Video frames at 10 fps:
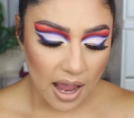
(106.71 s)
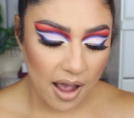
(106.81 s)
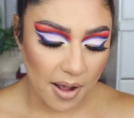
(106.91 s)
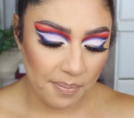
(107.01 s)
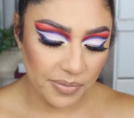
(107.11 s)

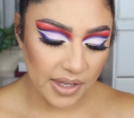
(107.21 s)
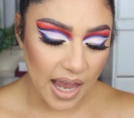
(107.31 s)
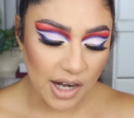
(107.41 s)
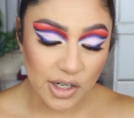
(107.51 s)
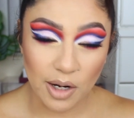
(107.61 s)

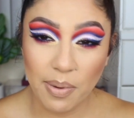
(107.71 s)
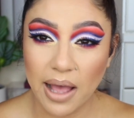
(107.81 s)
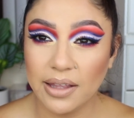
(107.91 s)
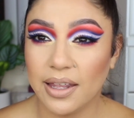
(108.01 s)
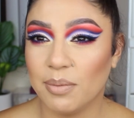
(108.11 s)
the eyeshadow
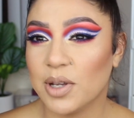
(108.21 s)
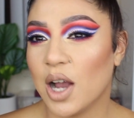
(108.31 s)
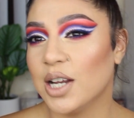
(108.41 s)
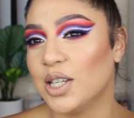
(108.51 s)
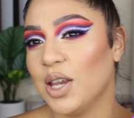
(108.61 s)
palette that I'm
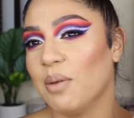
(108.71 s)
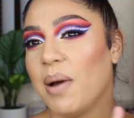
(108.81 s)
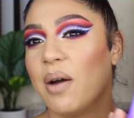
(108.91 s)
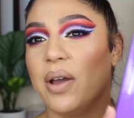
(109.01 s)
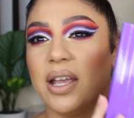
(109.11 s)
talking to you
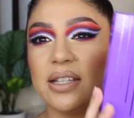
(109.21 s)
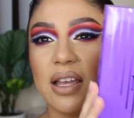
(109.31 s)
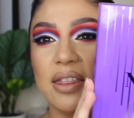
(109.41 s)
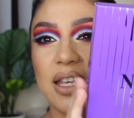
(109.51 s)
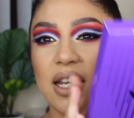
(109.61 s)
about
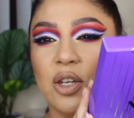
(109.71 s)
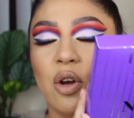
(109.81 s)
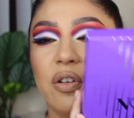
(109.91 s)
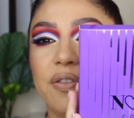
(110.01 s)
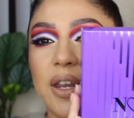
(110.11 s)
is the
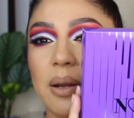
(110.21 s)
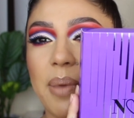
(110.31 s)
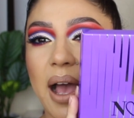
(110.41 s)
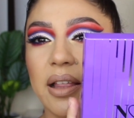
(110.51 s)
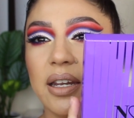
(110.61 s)

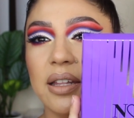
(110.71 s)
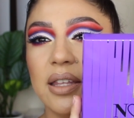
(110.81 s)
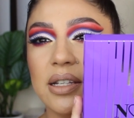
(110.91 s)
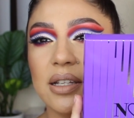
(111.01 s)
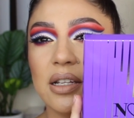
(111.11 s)
Norvina
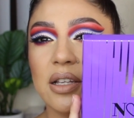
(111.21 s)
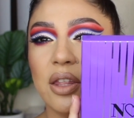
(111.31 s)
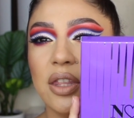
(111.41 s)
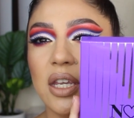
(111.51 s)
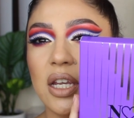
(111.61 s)
palette. This
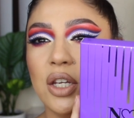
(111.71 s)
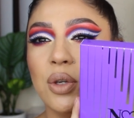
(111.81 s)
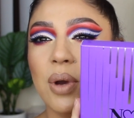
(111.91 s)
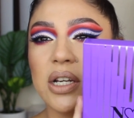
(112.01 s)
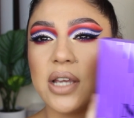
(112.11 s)
is the
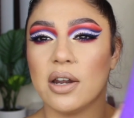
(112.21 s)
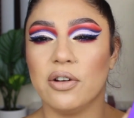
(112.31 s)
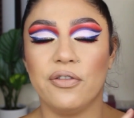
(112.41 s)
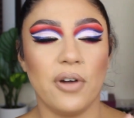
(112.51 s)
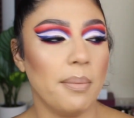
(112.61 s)
new
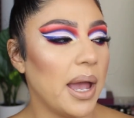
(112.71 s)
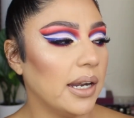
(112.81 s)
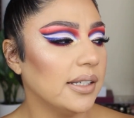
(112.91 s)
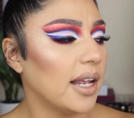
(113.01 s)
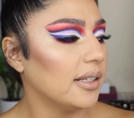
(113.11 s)
eyeshadow from
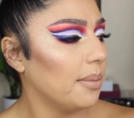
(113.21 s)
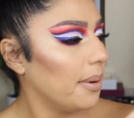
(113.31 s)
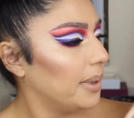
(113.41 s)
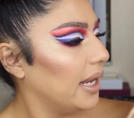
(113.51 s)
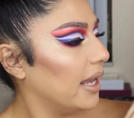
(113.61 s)
Anastasia
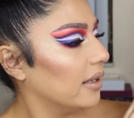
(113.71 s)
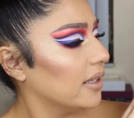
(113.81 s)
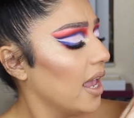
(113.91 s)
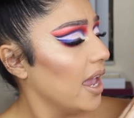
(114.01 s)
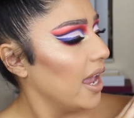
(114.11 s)
Beverly
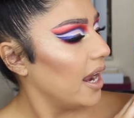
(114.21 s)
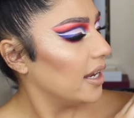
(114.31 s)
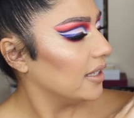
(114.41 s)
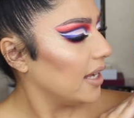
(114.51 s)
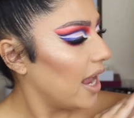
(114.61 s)
Hills.
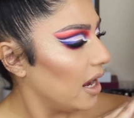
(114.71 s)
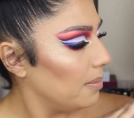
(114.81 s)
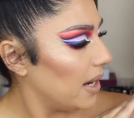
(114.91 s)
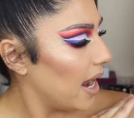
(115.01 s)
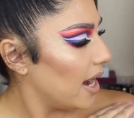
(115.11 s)
It is the
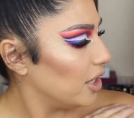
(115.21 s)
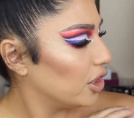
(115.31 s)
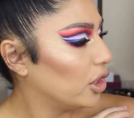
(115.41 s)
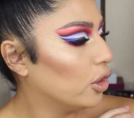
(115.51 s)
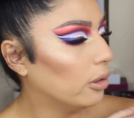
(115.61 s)

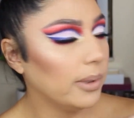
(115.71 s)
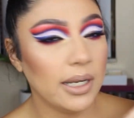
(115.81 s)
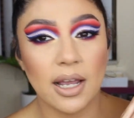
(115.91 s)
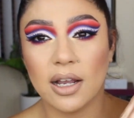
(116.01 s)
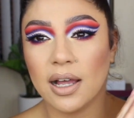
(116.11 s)
ABH
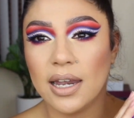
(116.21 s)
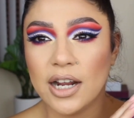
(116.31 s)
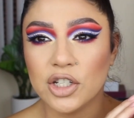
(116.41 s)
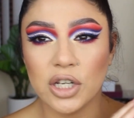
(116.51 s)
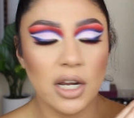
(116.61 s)
Norvina
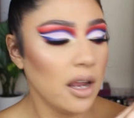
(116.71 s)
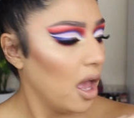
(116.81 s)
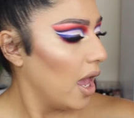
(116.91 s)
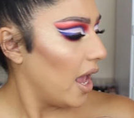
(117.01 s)
collection,